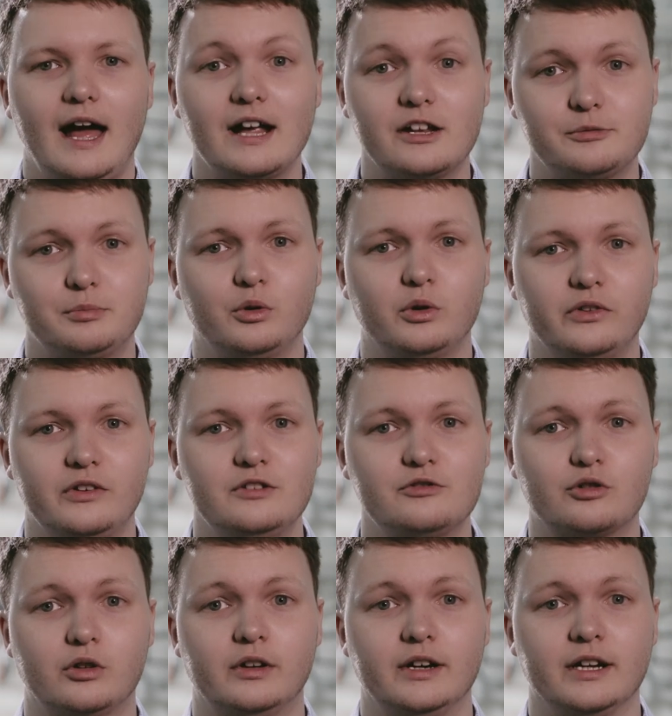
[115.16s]
Exporting
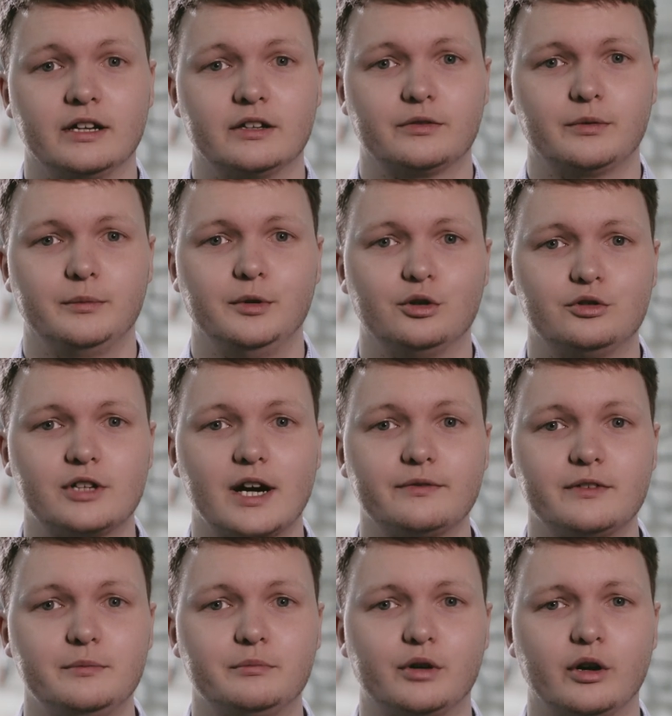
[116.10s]
drawings from your
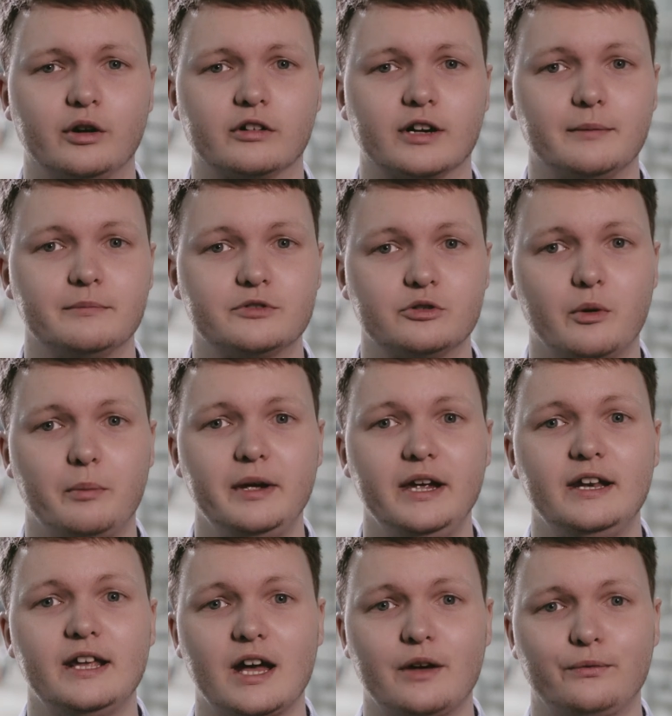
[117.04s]
drafting program to a
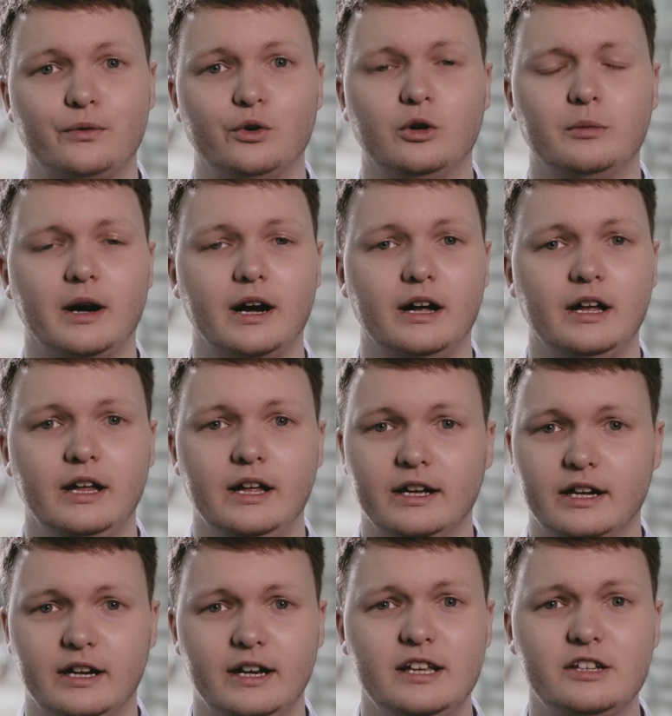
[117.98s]
PDF format
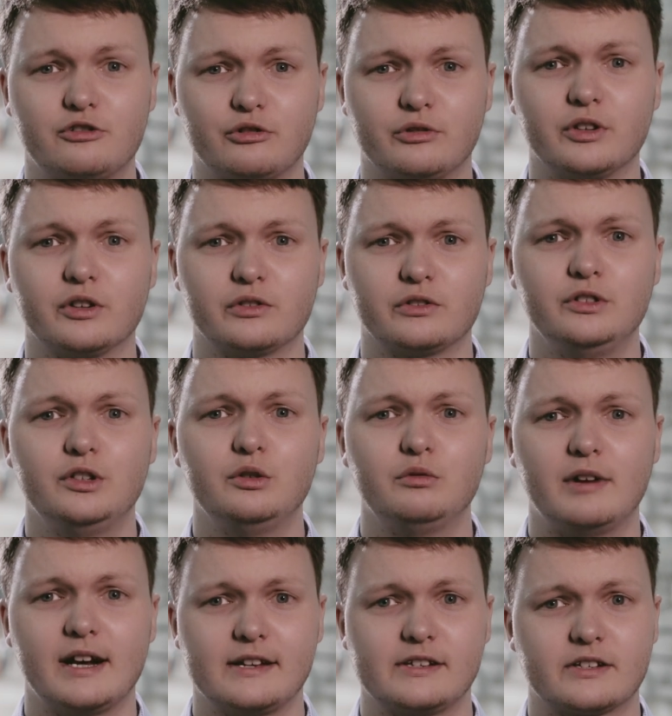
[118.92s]
can introduce new
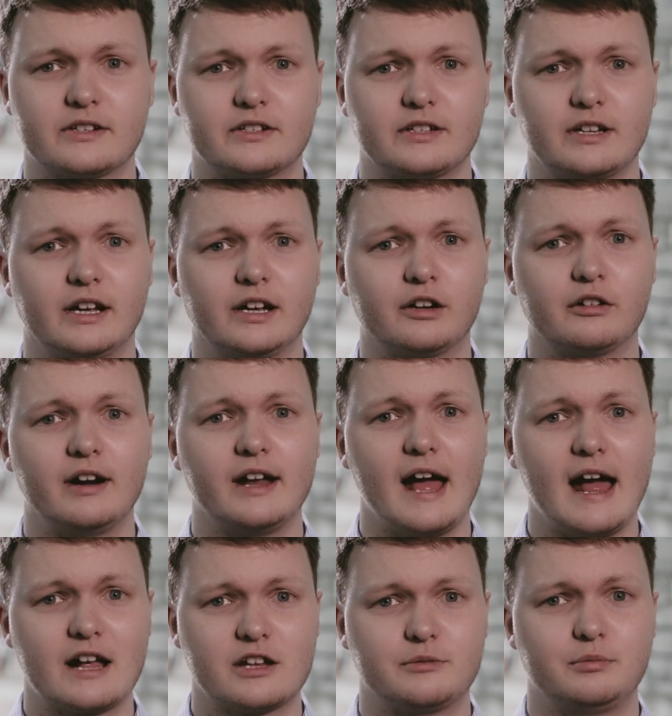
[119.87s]
risks and create
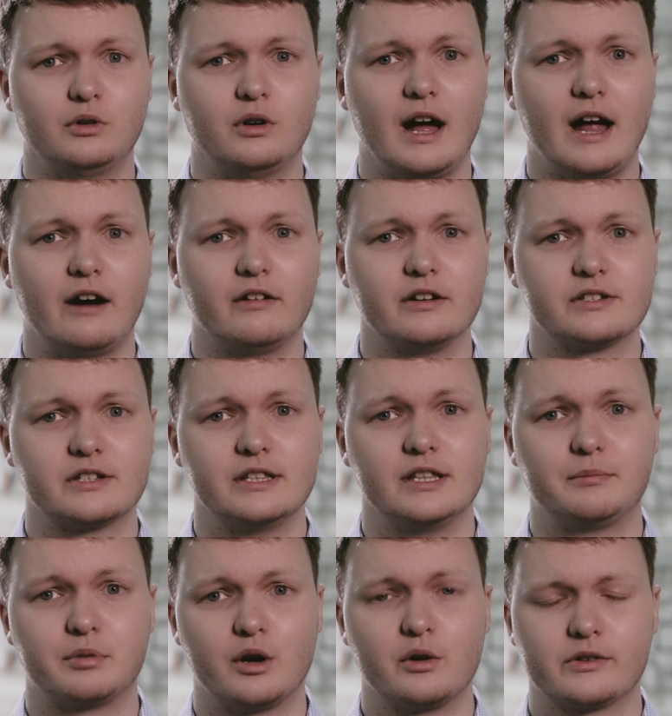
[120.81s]
export errors in
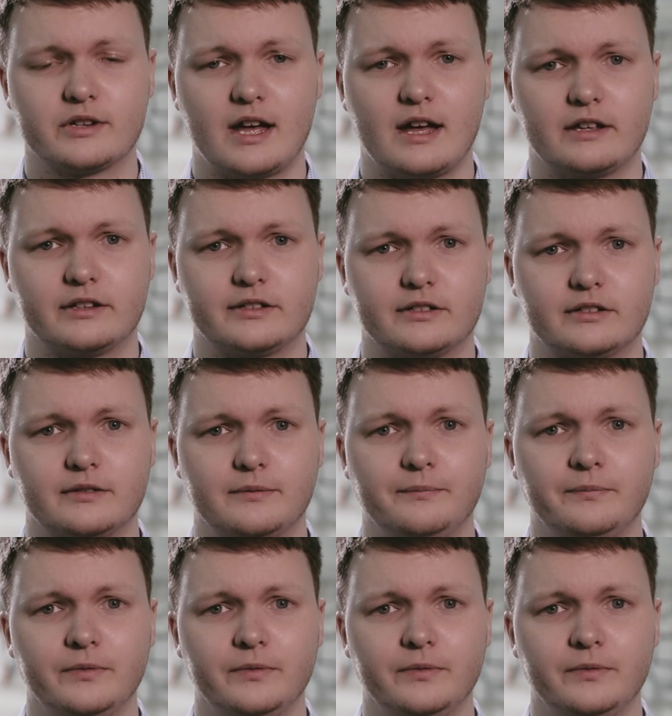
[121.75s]
the process.